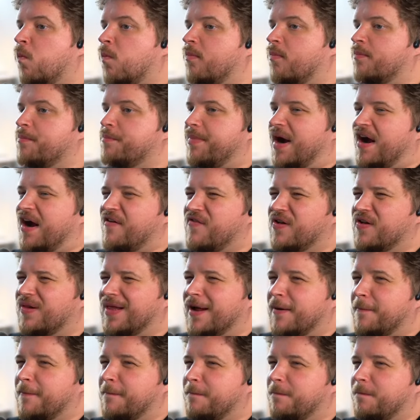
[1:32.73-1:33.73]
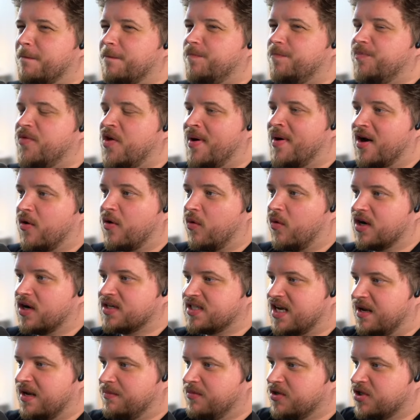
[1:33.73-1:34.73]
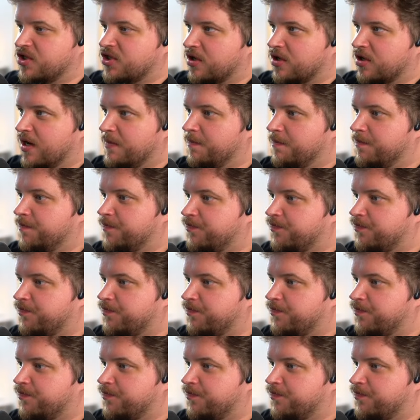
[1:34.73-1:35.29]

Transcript: I feel like no matter what time you stream,